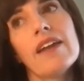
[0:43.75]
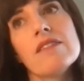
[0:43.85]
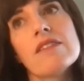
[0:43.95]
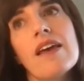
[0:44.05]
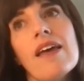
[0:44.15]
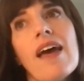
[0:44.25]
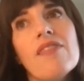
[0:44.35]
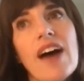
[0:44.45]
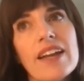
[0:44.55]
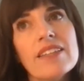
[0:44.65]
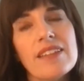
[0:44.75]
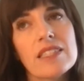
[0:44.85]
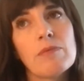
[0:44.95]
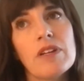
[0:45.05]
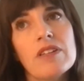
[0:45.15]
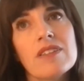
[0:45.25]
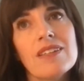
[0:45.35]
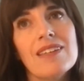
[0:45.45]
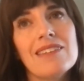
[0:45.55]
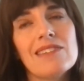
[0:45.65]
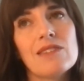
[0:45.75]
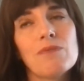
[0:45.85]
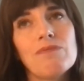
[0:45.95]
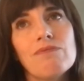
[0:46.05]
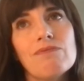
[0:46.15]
And that assessment is